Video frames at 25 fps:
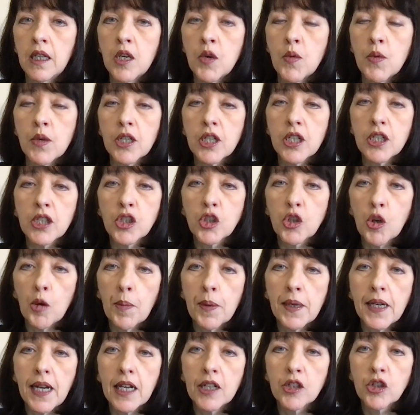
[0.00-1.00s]
were to stop
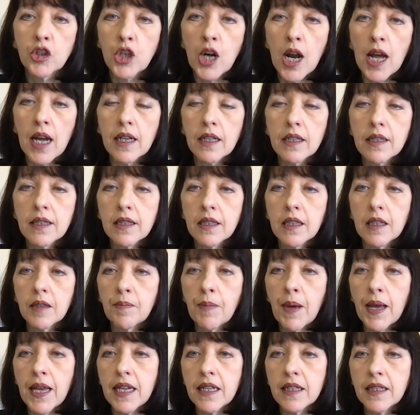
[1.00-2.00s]
in our tracks and
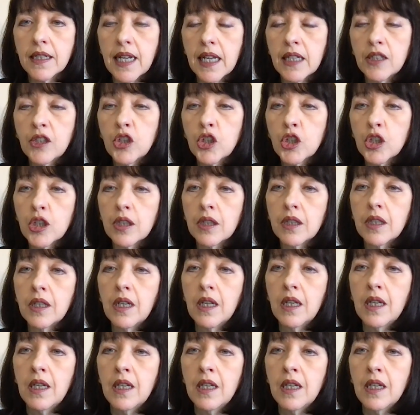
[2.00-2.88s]
pay attention